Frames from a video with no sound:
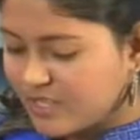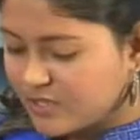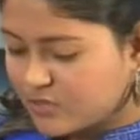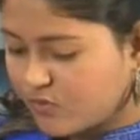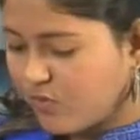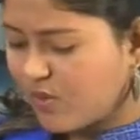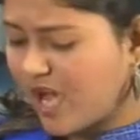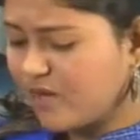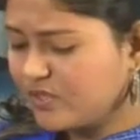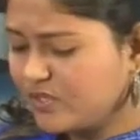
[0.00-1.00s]
So,
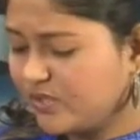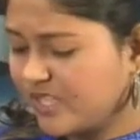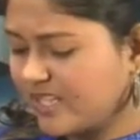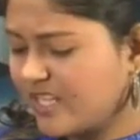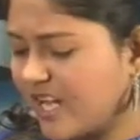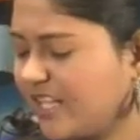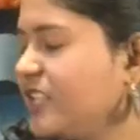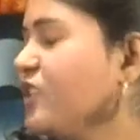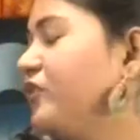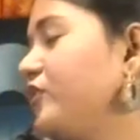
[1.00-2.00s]
how did you get the
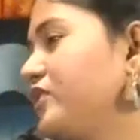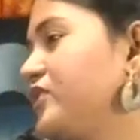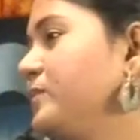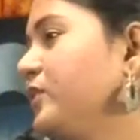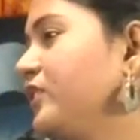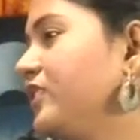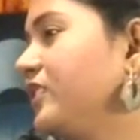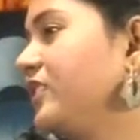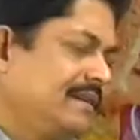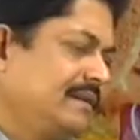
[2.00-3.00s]
idea for this book?
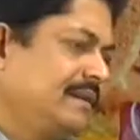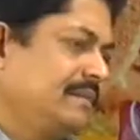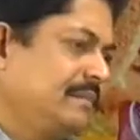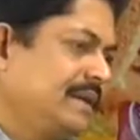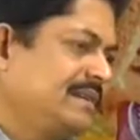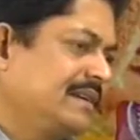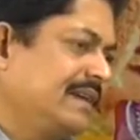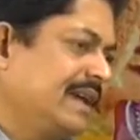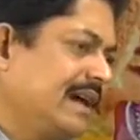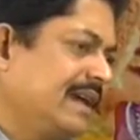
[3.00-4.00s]
No,
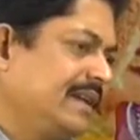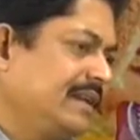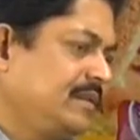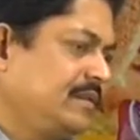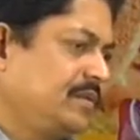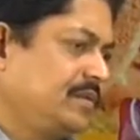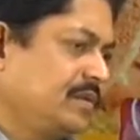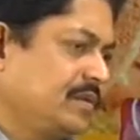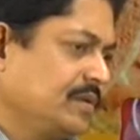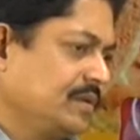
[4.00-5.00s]
basically, I
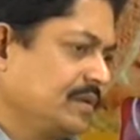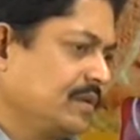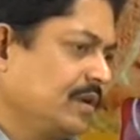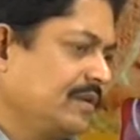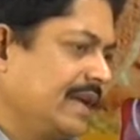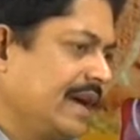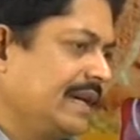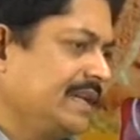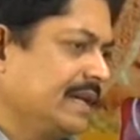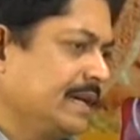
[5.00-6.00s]
uh, got the
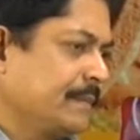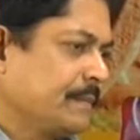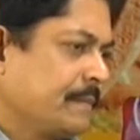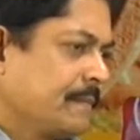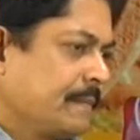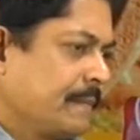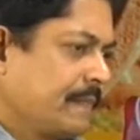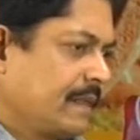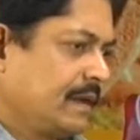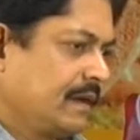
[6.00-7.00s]
idea
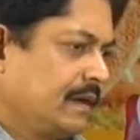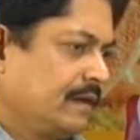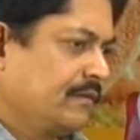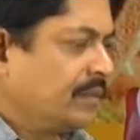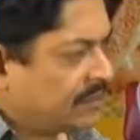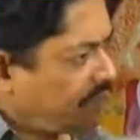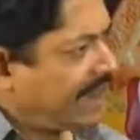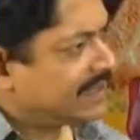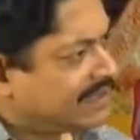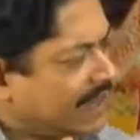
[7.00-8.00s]
uh, from the
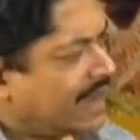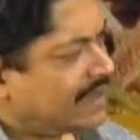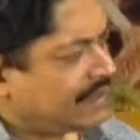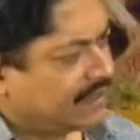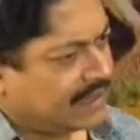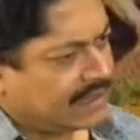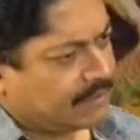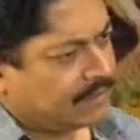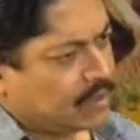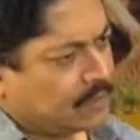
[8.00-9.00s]
fact that I
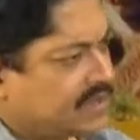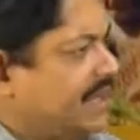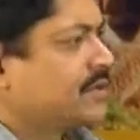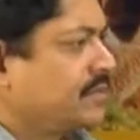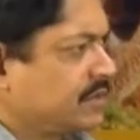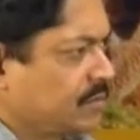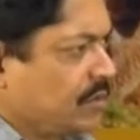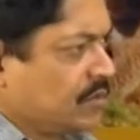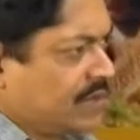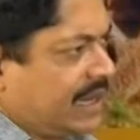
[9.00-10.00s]
am obsessed with
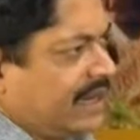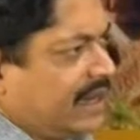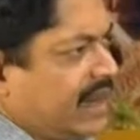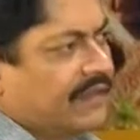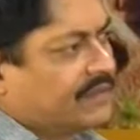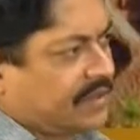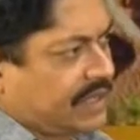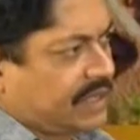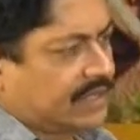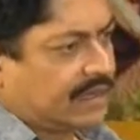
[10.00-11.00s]
sports and I love
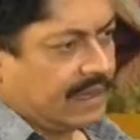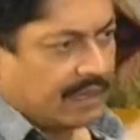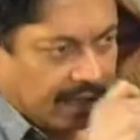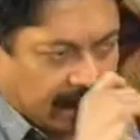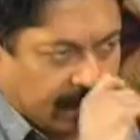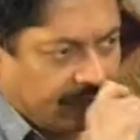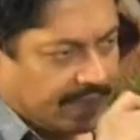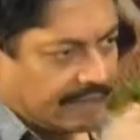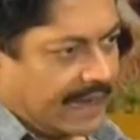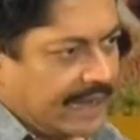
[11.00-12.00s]
cricket. In
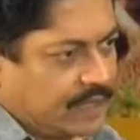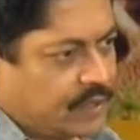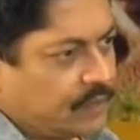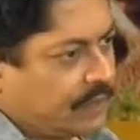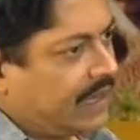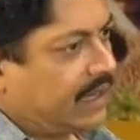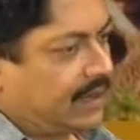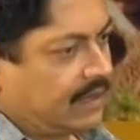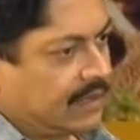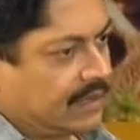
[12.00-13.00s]
fact, I used to
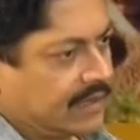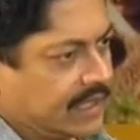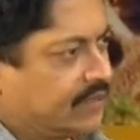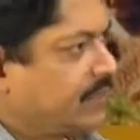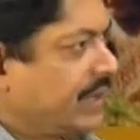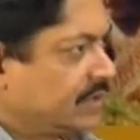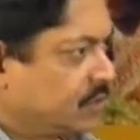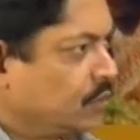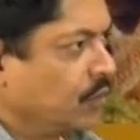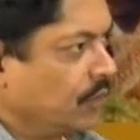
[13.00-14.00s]
play uh, cricket for my
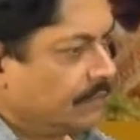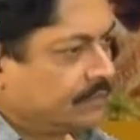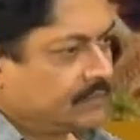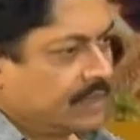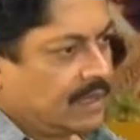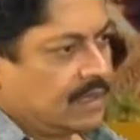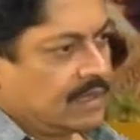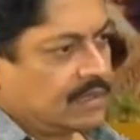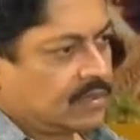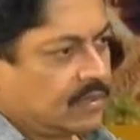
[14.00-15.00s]
school.
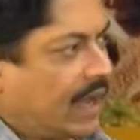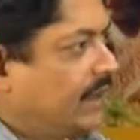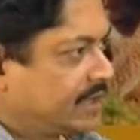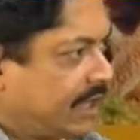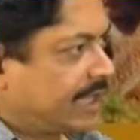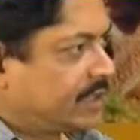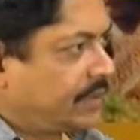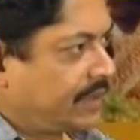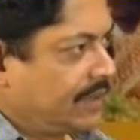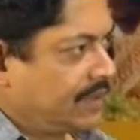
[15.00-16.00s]
So, I was a leg
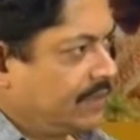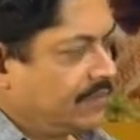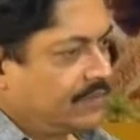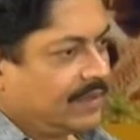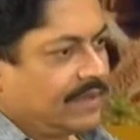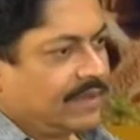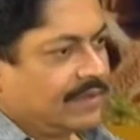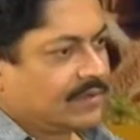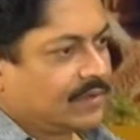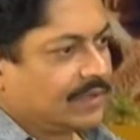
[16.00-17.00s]
spinner, you know.
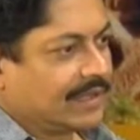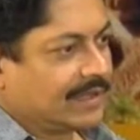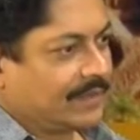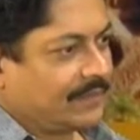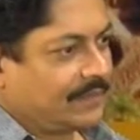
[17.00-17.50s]
So, the